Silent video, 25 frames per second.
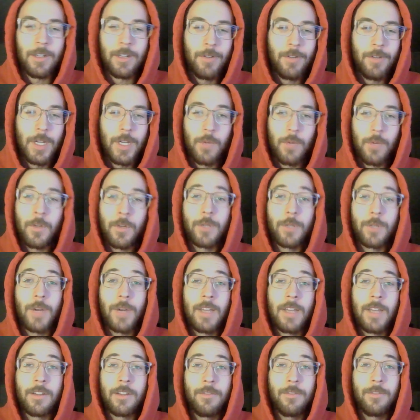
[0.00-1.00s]
what do I
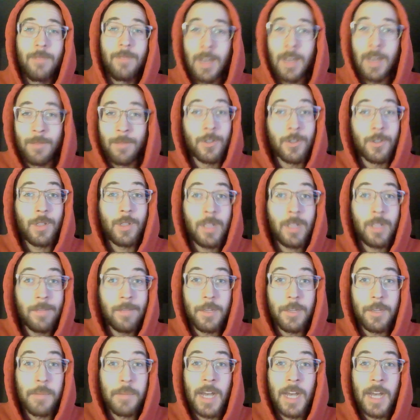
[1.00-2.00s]
know? I'm just living
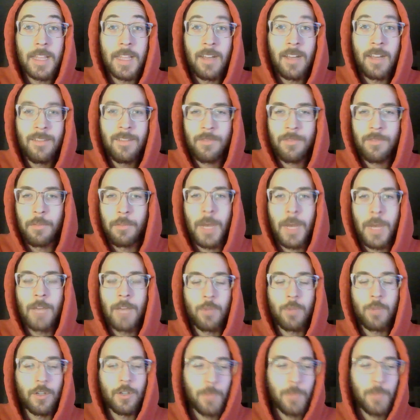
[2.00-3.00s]
my life from my
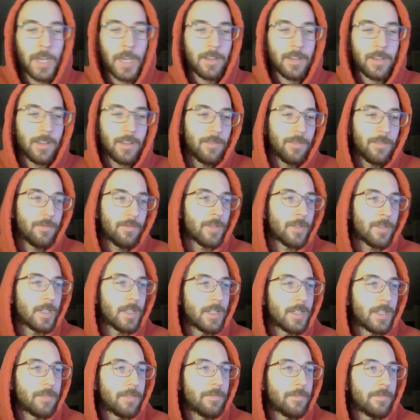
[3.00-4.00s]
perspective,
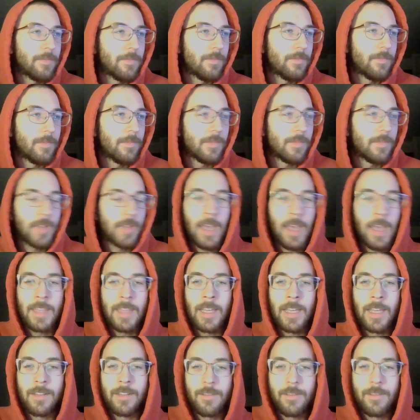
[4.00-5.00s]
and
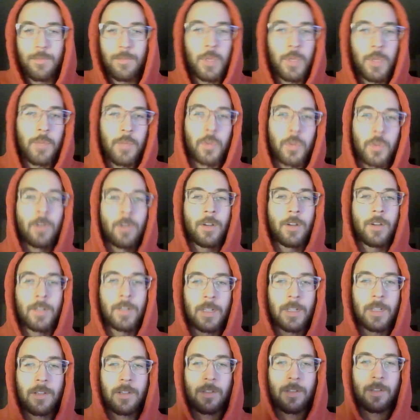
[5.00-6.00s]
then people are going
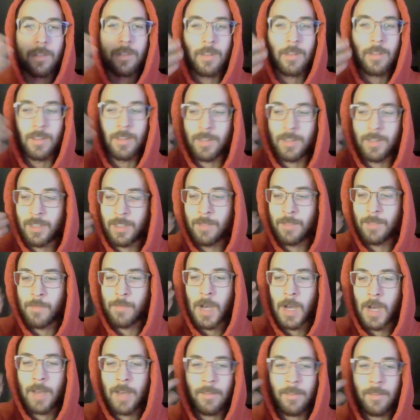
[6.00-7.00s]
to see
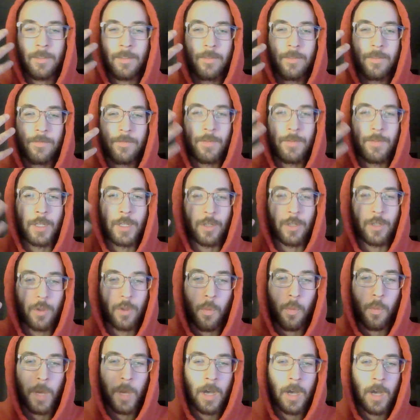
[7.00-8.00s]
my physical
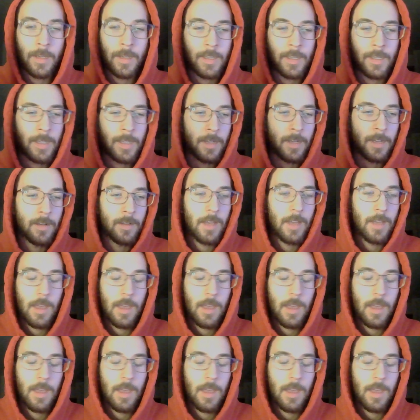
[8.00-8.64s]
body and